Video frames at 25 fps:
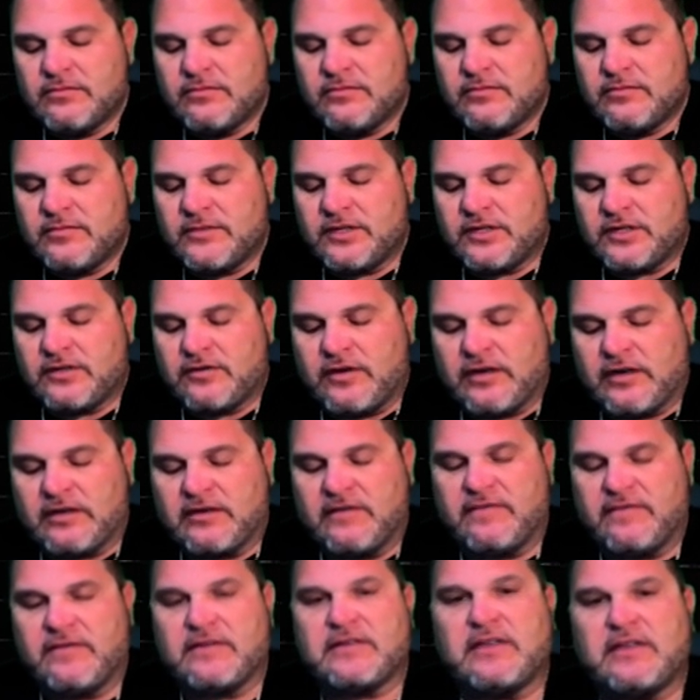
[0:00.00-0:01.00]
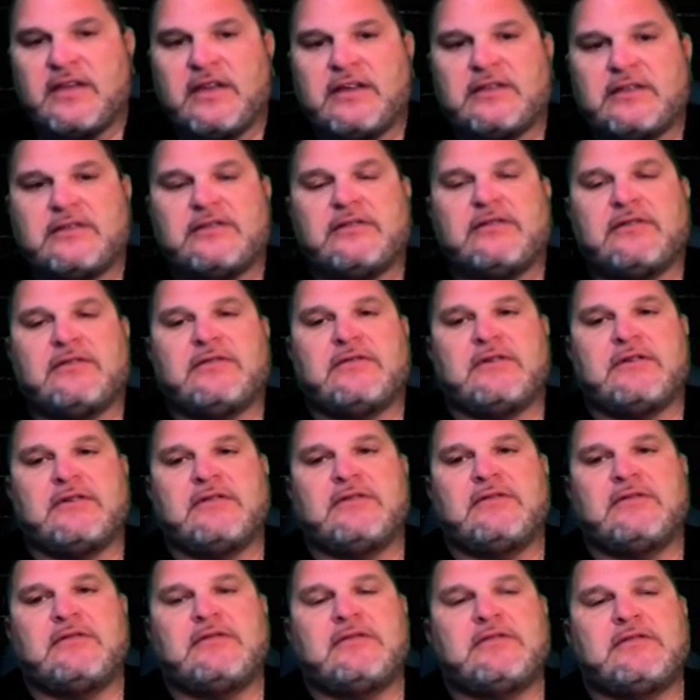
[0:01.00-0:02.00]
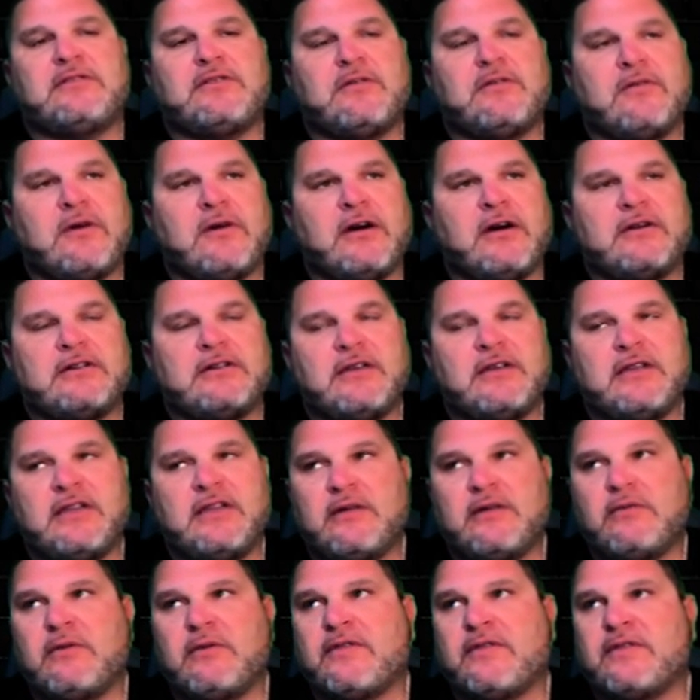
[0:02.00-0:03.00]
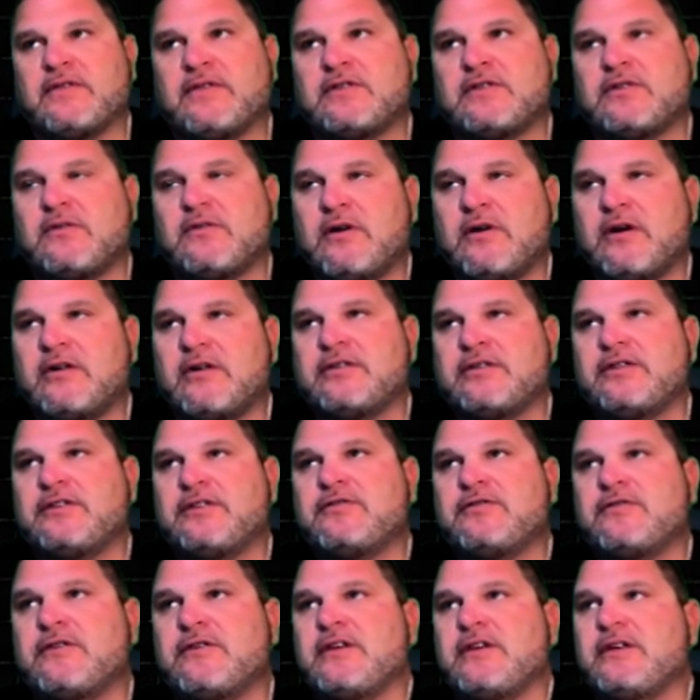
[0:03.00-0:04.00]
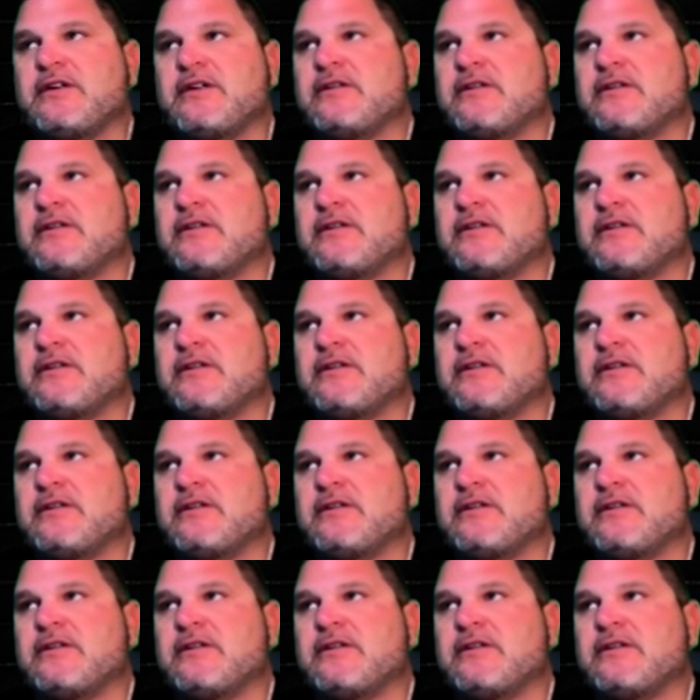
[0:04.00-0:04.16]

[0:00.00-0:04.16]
destructive as cancer, and so hard to deal with and so hard to treat.